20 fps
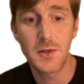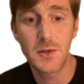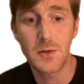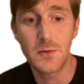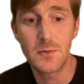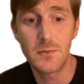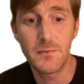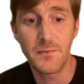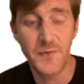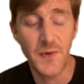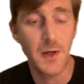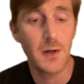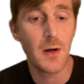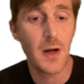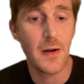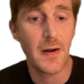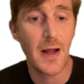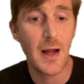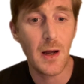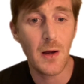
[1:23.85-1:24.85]
to figure
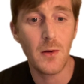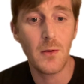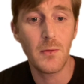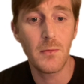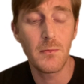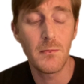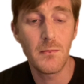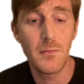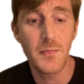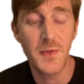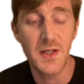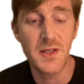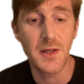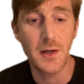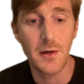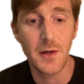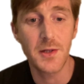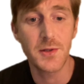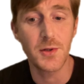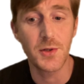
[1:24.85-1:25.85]
out how these
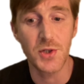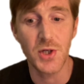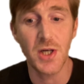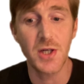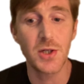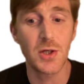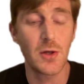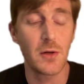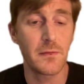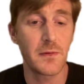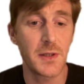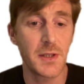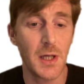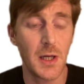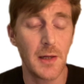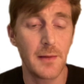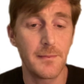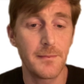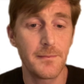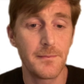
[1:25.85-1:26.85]
areas are changing over
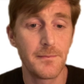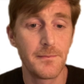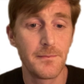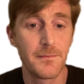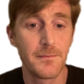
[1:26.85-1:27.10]
time.